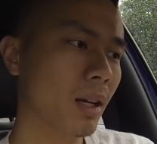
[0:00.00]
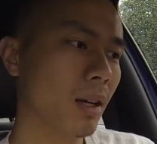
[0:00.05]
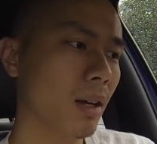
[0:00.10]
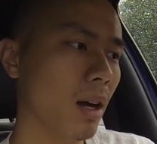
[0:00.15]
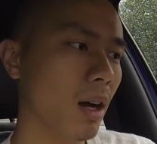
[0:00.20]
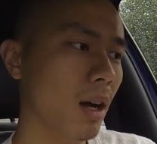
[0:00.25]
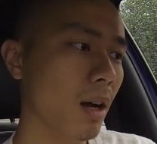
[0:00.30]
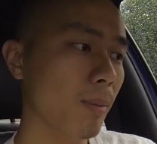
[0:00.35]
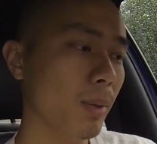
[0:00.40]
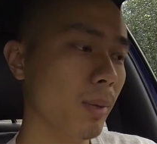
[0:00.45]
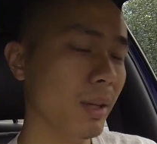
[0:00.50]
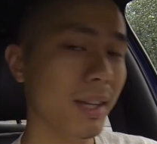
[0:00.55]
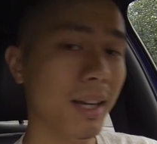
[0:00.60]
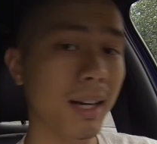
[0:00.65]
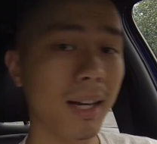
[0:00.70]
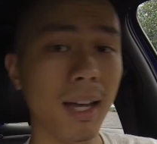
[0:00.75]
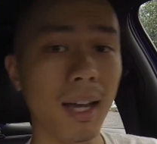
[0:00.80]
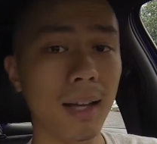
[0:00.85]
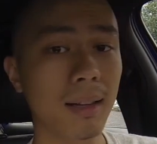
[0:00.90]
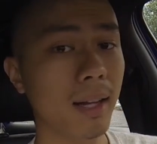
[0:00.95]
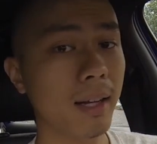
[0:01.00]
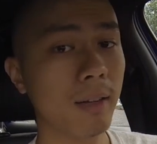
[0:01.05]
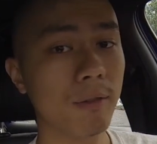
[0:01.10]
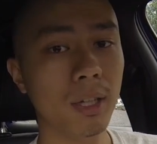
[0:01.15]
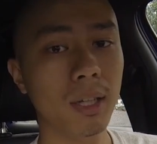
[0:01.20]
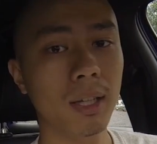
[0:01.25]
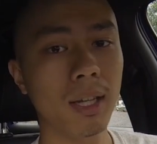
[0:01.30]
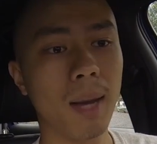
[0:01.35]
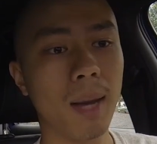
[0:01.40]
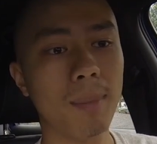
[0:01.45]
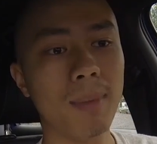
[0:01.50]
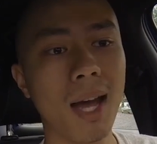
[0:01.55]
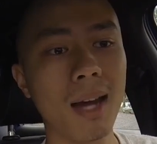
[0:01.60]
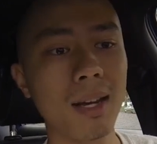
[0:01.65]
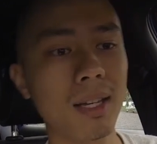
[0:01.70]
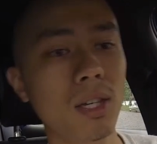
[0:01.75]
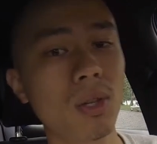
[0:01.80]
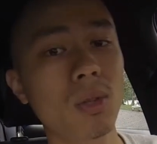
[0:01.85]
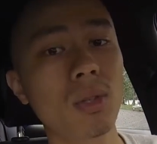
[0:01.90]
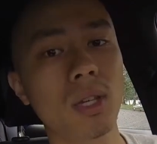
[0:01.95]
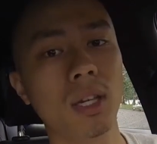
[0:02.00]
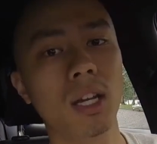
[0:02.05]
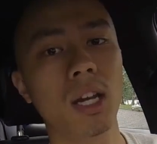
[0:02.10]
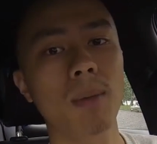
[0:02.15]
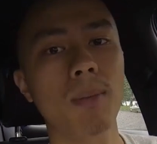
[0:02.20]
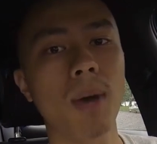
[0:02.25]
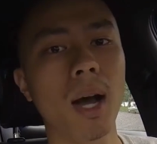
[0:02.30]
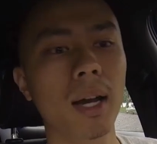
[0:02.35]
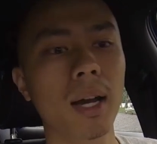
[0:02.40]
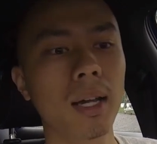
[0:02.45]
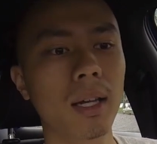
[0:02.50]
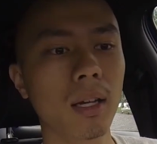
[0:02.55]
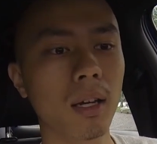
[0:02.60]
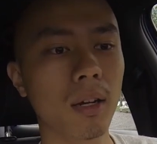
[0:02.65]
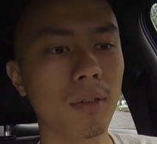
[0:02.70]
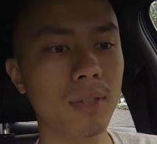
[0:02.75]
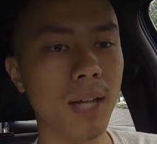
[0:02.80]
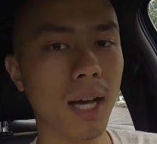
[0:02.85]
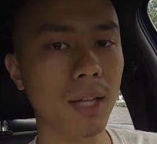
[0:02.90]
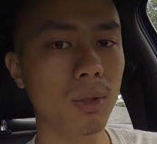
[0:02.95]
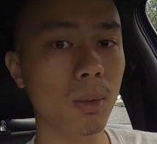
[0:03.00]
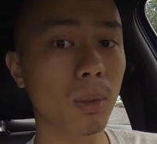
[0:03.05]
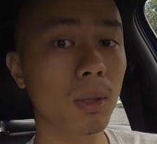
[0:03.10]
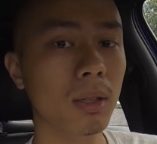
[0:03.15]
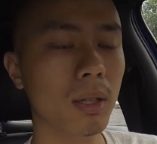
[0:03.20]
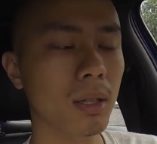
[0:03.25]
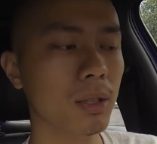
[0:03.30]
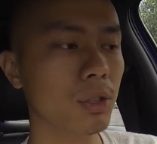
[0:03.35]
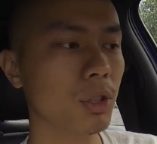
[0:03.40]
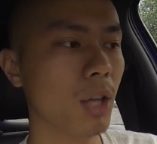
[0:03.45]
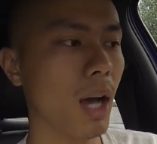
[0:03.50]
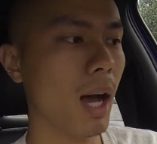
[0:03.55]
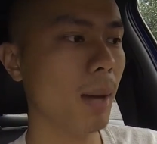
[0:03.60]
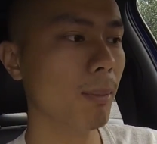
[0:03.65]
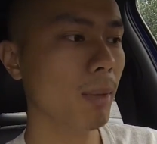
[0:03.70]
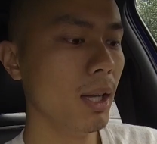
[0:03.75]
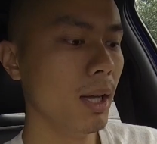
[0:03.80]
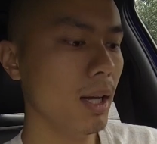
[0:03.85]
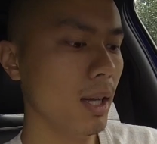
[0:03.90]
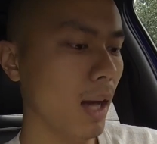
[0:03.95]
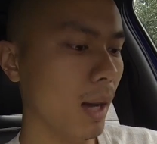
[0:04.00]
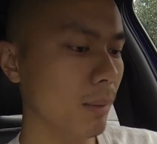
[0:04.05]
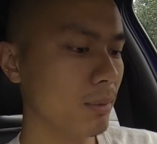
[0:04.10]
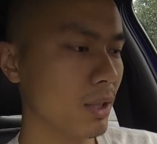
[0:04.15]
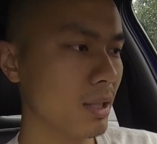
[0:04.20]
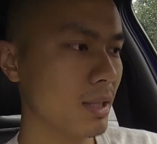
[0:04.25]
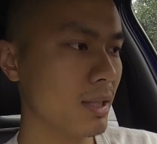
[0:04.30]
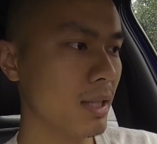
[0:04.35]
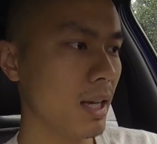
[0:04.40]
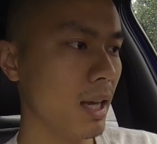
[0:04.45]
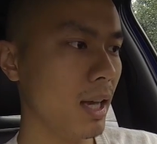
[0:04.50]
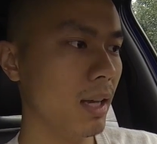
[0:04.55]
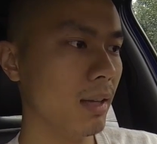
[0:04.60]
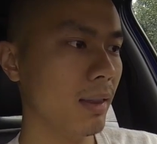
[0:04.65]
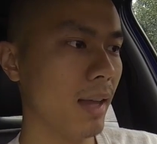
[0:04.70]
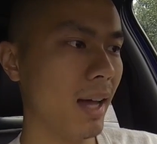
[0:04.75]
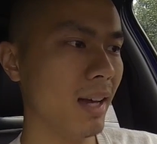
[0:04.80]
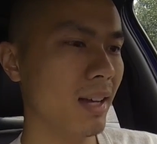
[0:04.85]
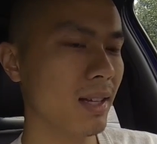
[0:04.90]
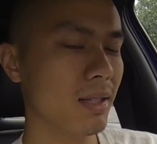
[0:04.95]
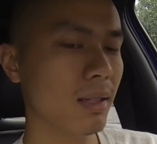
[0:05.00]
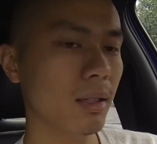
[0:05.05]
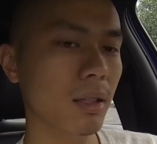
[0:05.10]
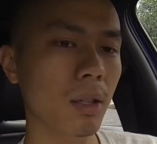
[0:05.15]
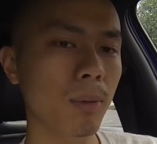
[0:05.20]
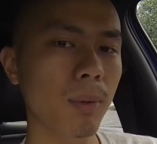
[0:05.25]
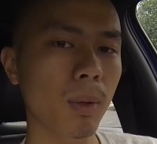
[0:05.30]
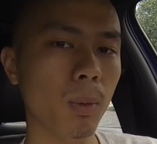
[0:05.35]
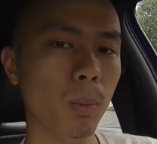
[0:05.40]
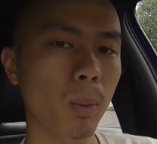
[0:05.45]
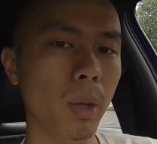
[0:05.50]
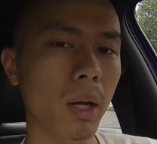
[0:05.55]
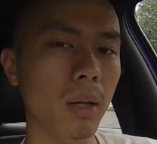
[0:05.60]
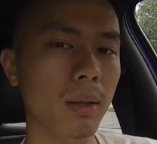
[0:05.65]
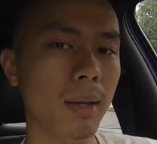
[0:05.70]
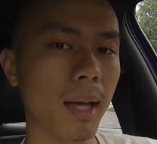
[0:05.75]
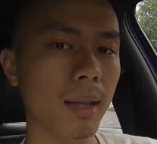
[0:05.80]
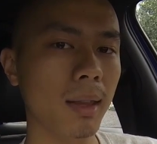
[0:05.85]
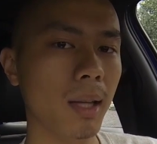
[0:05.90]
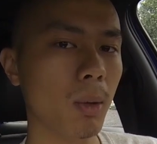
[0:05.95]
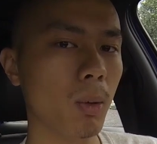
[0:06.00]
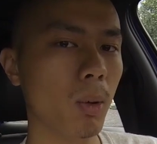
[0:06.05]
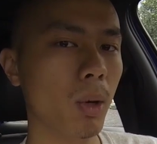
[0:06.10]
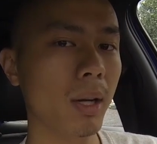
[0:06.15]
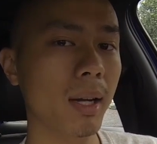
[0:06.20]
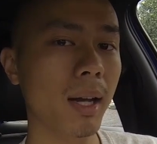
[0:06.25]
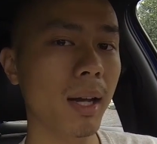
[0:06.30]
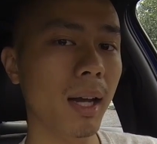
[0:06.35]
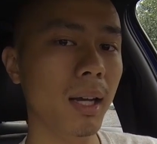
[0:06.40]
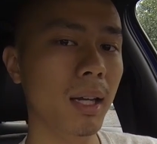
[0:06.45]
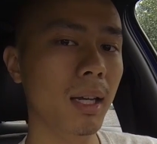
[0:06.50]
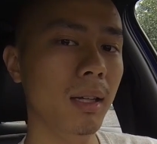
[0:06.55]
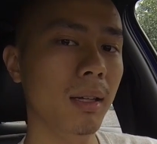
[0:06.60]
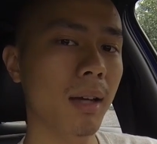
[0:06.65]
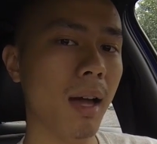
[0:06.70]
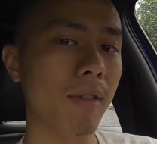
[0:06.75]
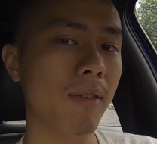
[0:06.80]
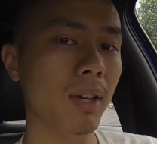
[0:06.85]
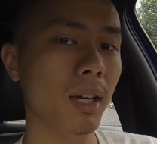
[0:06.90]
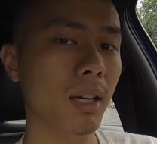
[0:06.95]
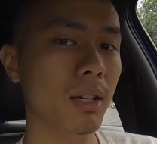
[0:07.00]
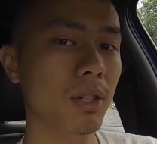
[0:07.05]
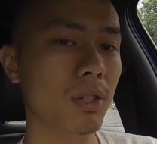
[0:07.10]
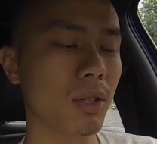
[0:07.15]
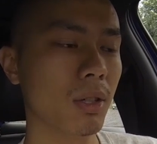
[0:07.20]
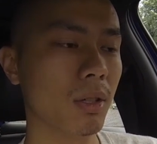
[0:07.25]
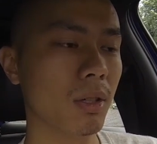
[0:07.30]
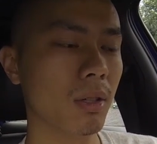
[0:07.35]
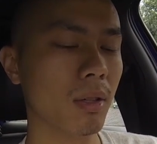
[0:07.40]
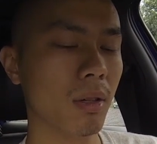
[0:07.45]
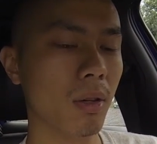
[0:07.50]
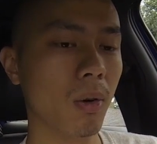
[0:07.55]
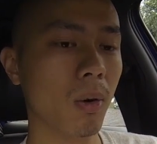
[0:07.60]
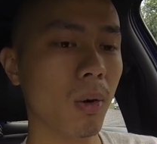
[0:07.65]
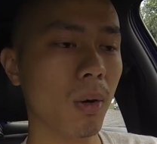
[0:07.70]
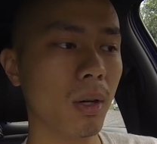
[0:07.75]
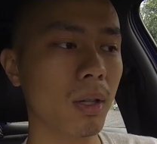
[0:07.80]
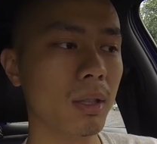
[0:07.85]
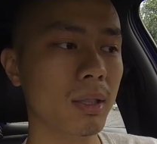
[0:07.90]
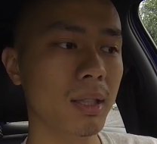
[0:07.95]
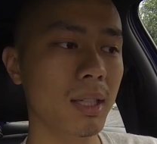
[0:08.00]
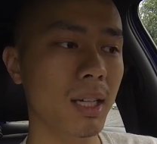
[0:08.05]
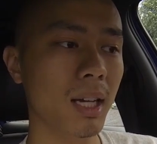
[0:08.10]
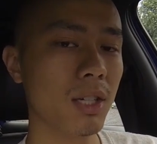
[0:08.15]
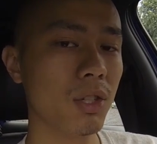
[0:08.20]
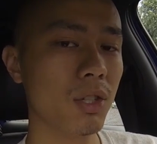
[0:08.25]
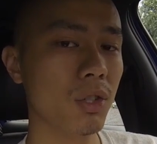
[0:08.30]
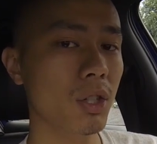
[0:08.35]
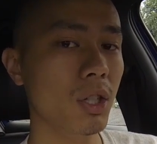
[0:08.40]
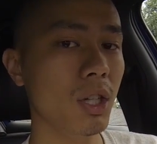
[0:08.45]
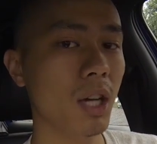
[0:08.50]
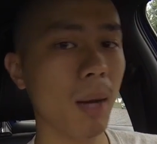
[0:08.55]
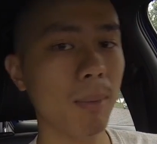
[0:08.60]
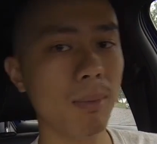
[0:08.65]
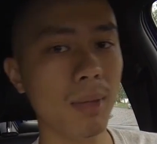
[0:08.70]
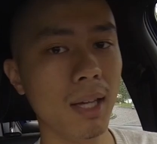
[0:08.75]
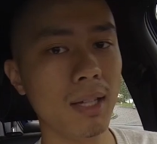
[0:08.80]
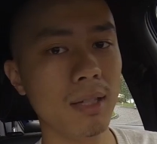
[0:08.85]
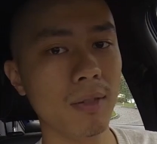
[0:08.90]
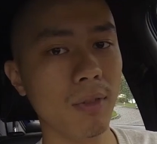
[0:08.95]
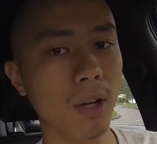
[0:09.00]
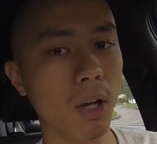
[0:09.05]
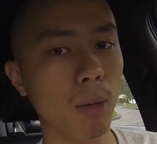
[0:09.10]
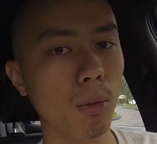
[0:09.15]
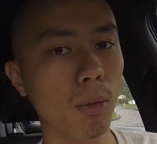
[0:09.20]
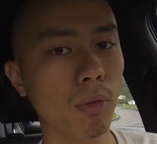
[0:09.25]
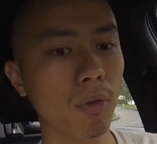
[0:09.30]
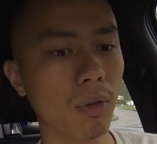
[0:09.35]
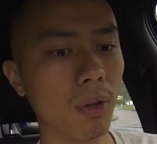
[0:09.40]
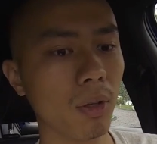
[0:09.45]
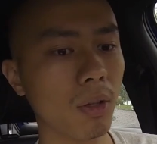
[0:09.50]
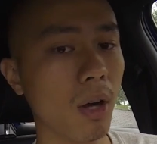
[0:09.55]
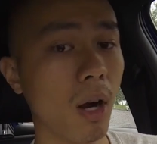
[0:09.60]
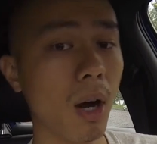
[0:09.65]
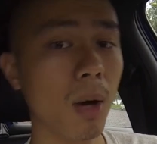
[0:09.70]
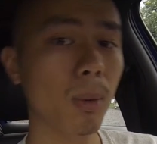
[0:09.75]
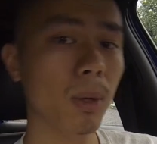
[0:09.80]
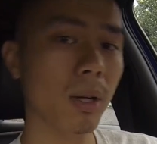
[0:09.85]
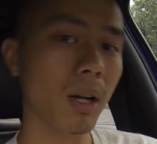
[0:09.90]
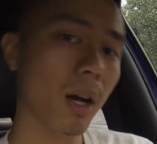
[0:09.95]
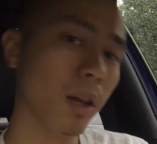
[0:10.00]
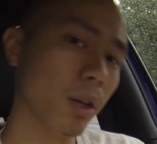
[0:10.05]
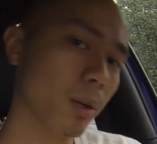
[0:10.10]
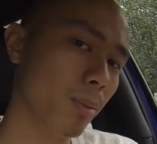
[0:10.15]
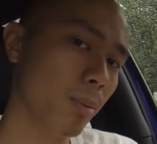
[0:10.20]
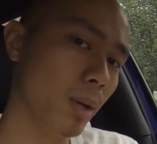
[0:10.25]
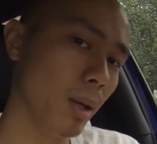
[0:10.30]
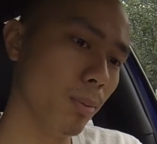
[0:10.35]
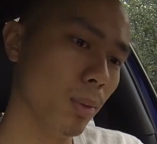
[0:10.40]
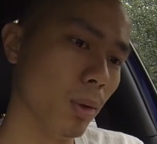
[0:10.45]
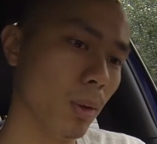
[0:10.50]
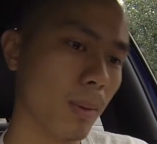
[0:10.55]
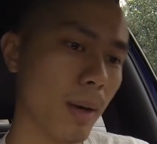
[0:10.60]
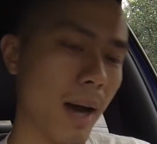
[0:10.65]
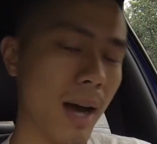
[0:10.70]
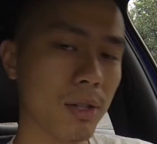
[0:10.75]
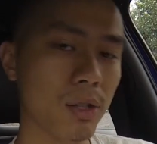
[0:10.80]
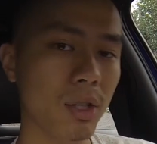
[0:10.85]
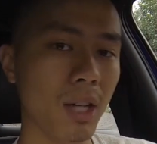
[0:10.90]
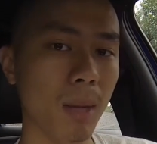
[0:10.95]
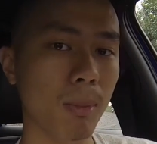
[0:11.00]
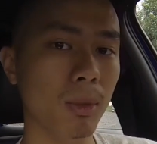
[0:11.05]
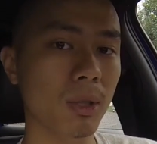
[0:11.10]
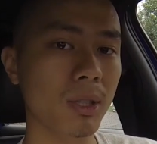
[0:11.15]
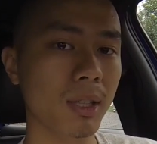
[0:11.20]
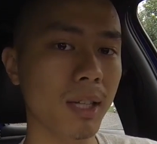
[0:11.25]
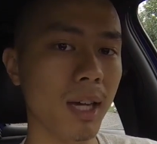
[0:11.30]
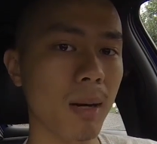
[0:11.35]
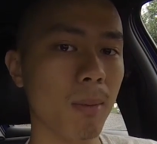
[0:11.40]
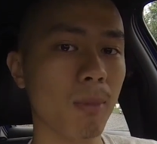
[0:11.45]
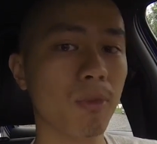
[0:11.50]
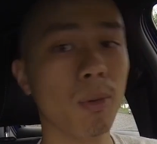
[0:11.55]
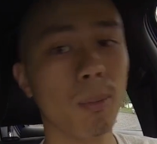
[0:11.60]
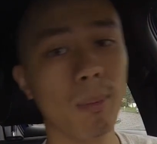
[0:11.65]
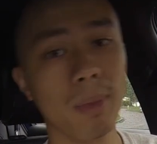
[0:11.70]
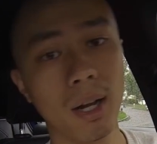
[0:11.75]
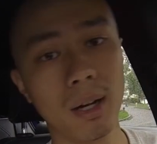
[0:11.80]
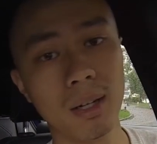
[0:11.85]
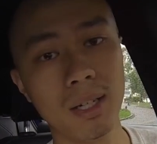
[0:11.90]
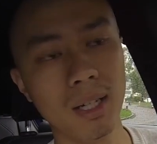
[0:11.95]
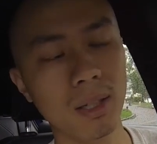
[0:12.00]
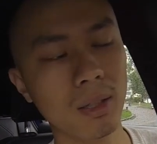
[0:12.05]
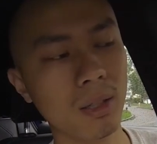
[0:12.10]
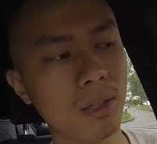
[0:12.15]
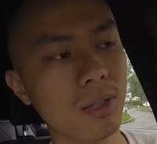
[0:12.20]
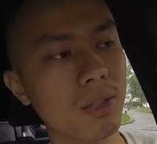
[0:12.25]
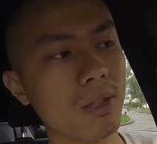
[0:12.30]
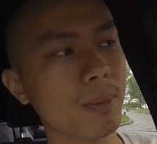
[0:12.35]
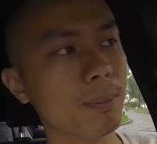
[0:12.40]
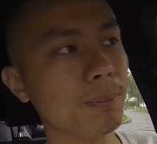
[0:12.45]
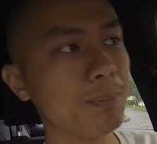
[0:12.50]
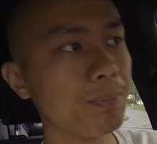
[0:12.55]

But then again, like really, I'm not accusing anybody of not doing their job. I'm just saying that it's a little bit weird that there weren't any navigation or DSG updates available for the car when other people were actually able to get them from their dealers.